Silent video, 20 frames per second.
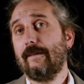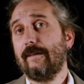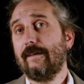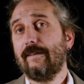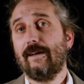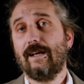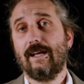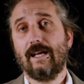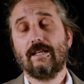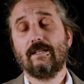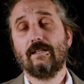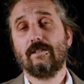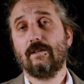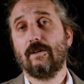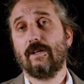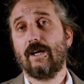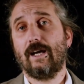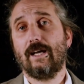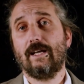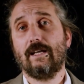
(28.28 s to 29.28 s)
The answer
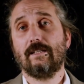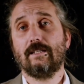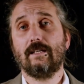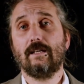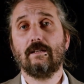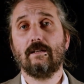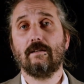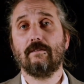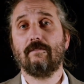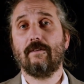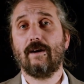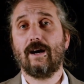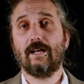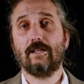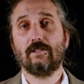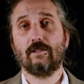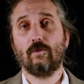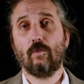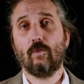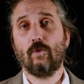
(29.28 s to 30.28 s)
lies in the
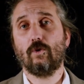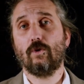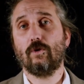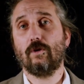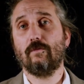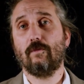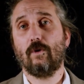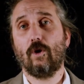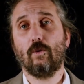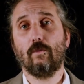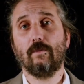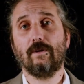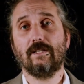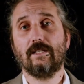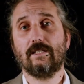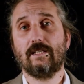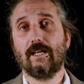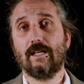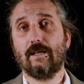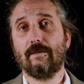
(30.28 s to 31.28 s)
vast world of omics
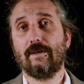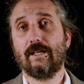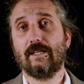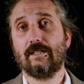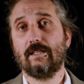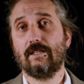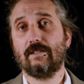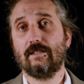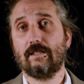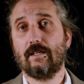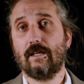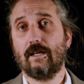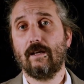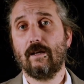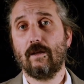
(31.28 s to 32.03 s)
databases,